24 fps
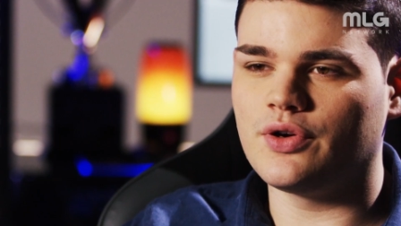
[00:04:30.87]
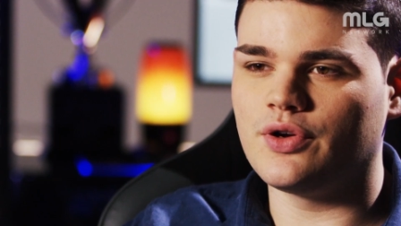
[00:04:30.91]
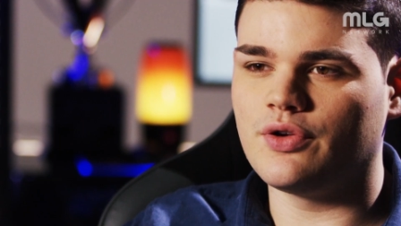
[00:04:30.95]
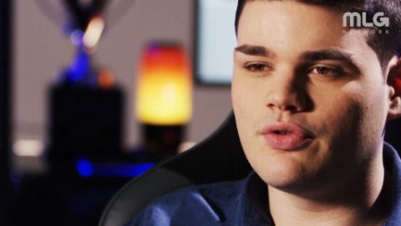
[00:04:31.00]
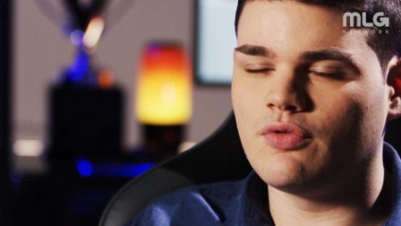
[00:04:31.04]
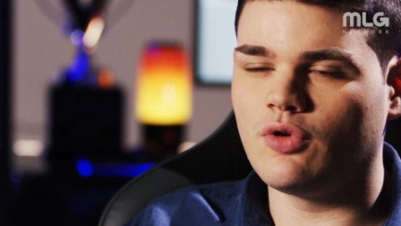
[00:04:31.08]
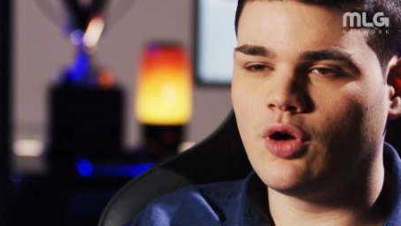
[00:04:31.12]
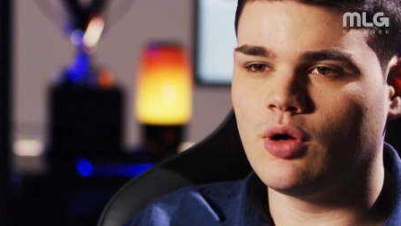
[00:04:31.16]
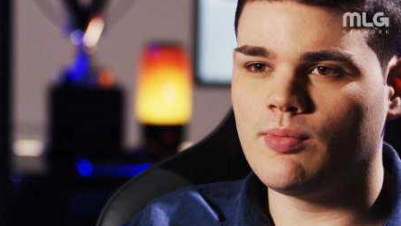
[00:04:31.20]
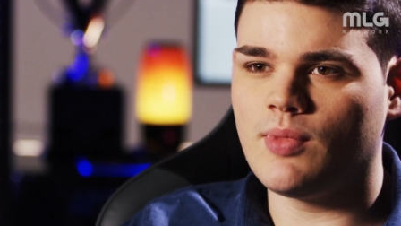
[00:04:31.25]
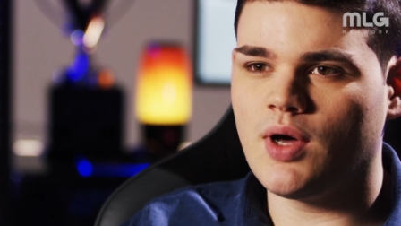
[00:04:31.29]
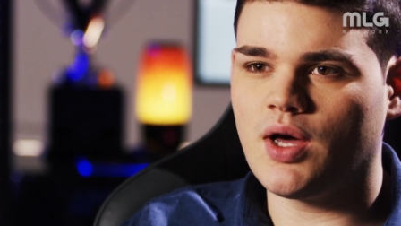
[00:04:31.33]

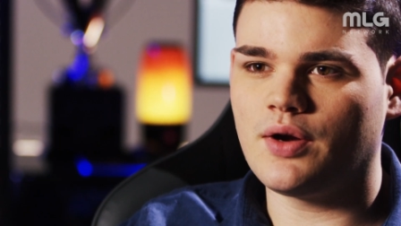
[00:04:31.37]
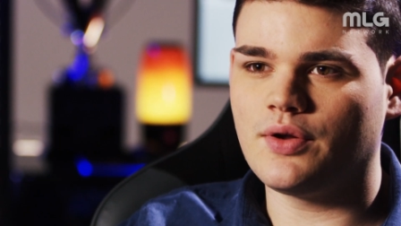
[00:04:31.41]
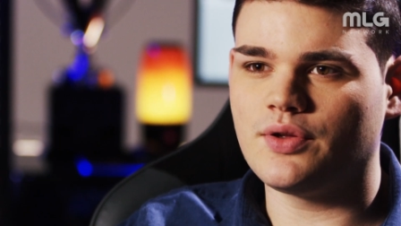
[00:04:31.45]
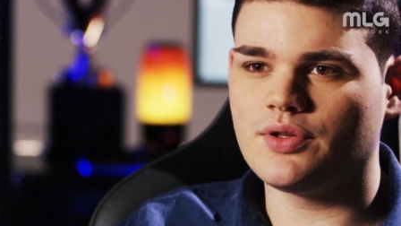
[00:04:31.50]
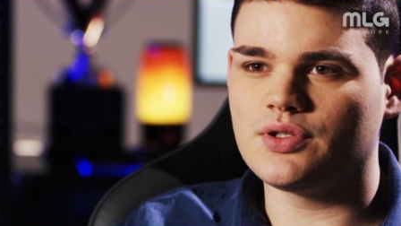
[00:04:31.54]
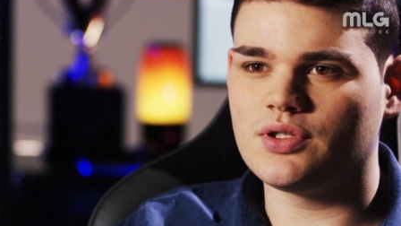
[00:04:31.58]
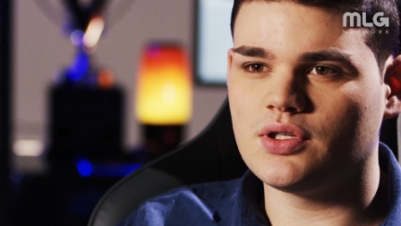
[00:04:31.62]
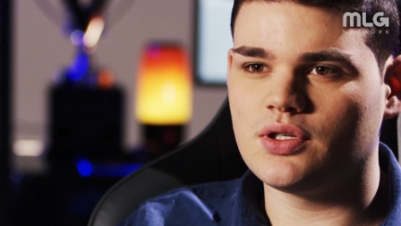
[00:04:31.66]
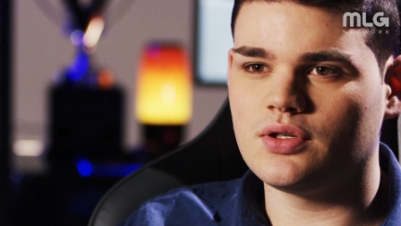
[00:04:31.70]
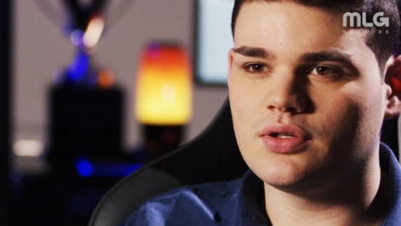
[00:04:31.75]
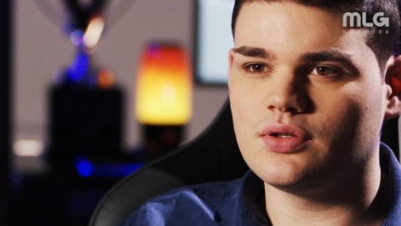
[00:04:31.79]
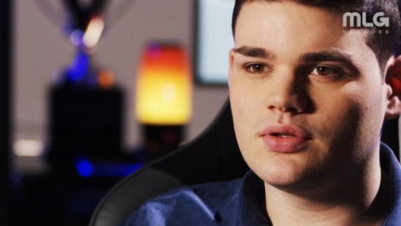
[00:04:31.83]
good role model
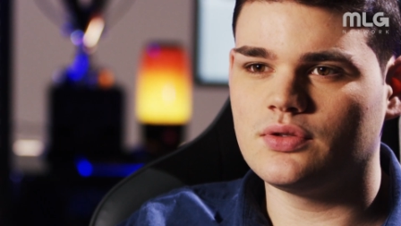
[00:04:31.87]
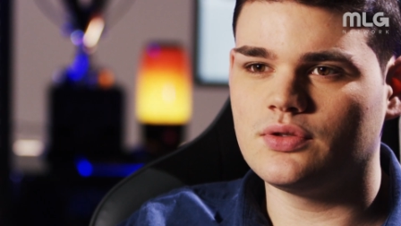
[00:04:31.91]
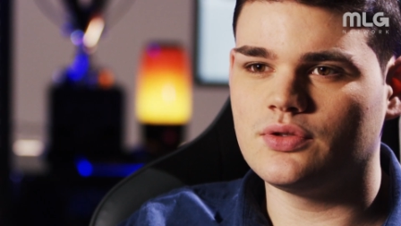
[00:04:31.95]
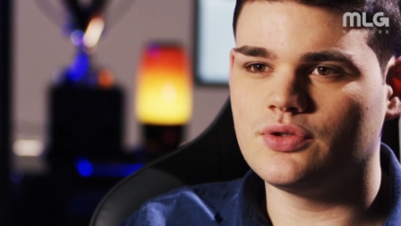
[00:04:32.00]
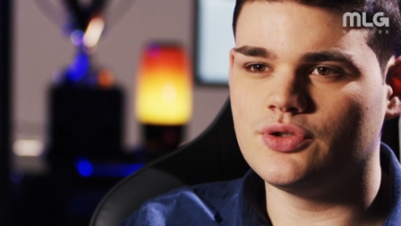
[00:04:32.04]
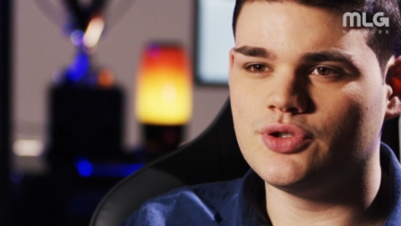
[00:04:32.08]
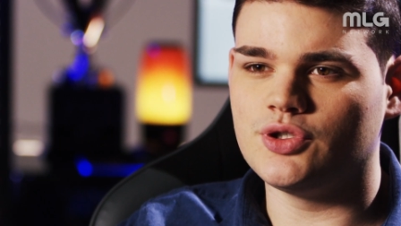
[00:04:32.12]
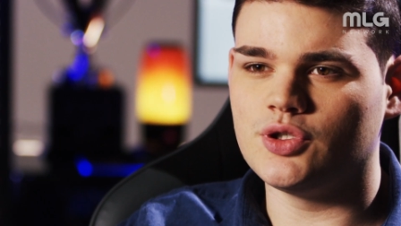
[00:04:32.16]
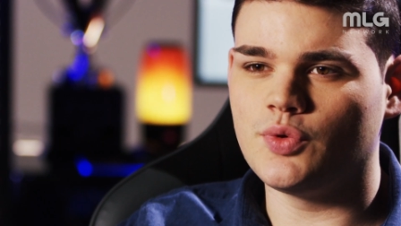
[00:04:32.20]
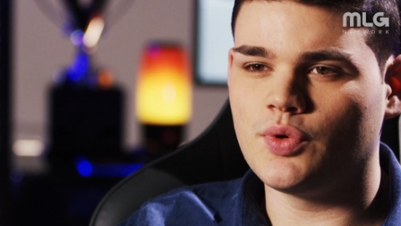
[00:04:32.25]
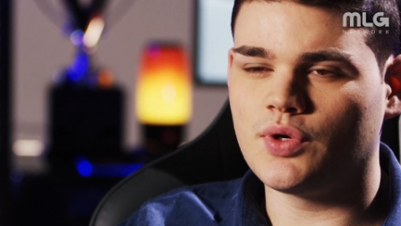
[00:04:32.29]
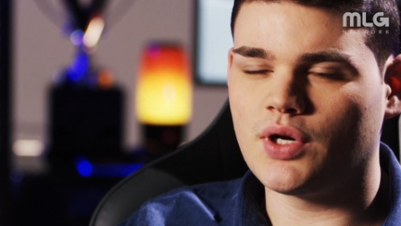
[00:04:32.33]
to
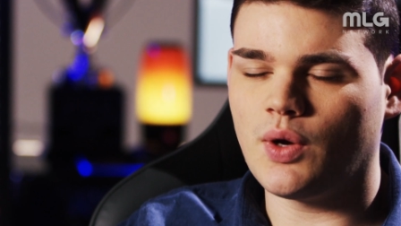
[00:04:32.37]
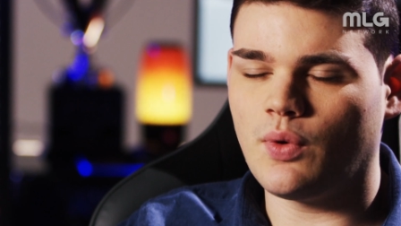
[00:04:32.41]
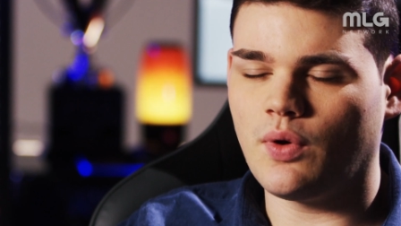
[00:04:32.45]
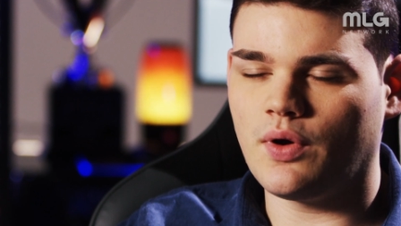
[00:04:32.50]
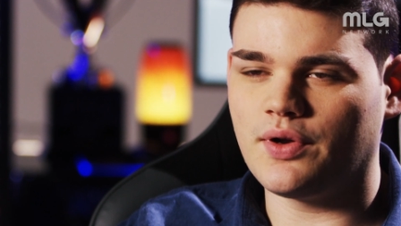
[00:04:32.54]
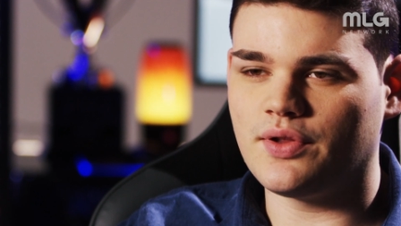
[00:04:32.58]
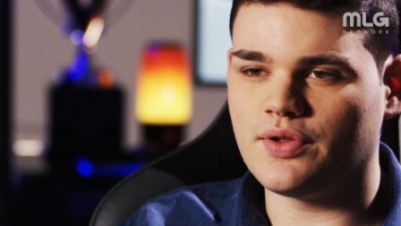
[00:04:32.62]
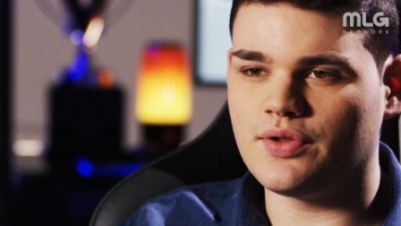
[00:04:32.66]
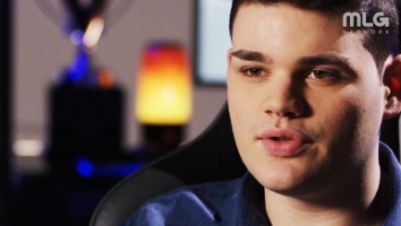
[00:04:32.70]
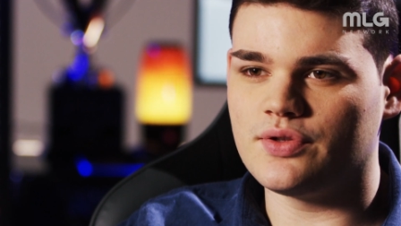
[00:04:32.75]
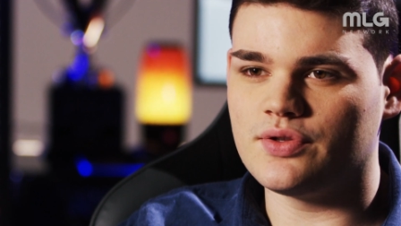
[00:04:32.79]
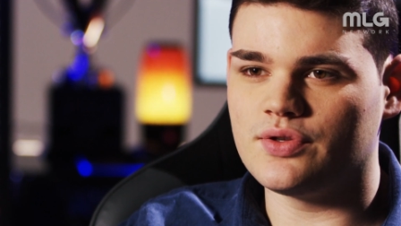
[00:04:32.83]
do what I
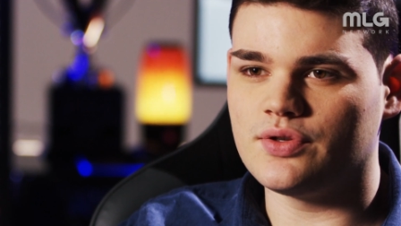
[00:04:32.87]
wanted to